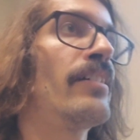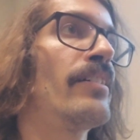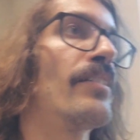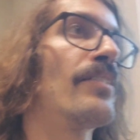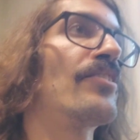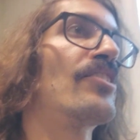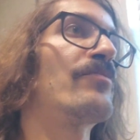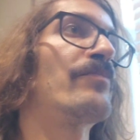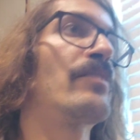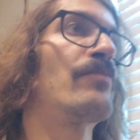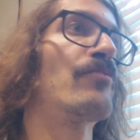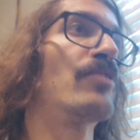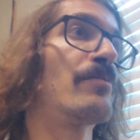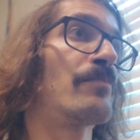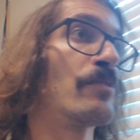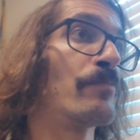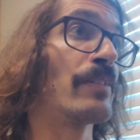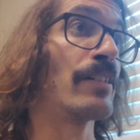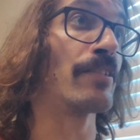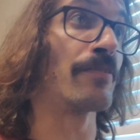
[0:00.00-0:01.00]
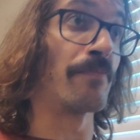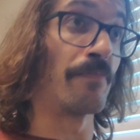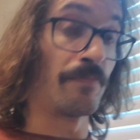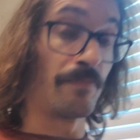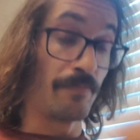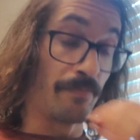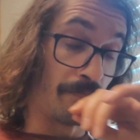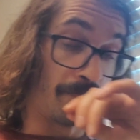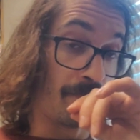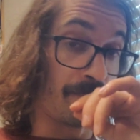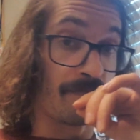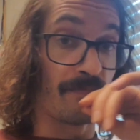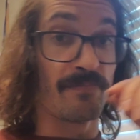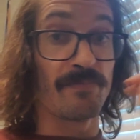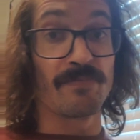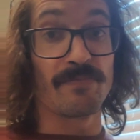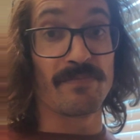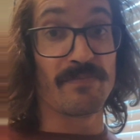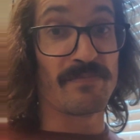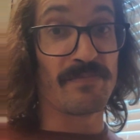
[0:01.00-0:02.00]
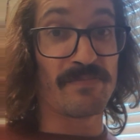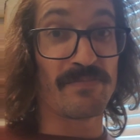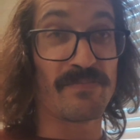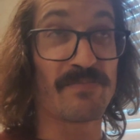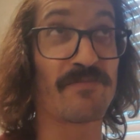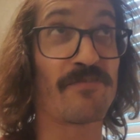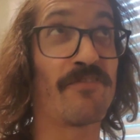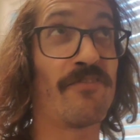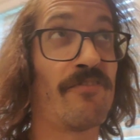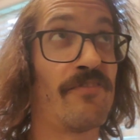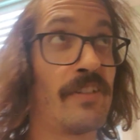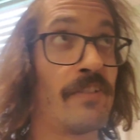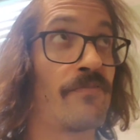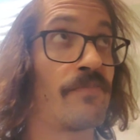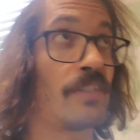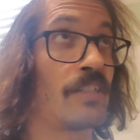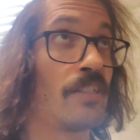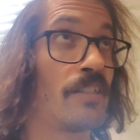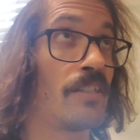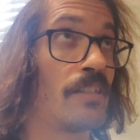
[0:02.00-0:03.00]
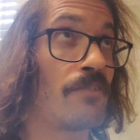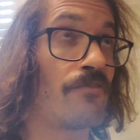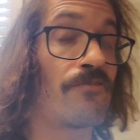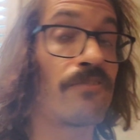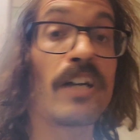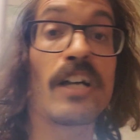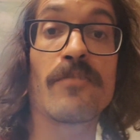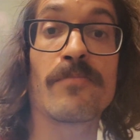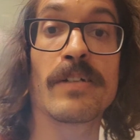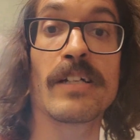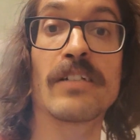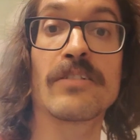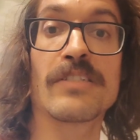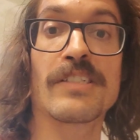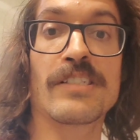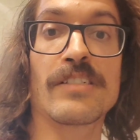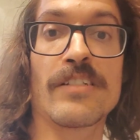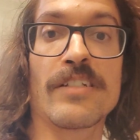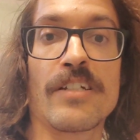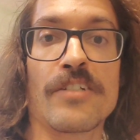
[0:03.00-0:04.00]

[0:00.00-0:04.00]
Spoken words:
You know what I mean? Went up to about 55 pounds today.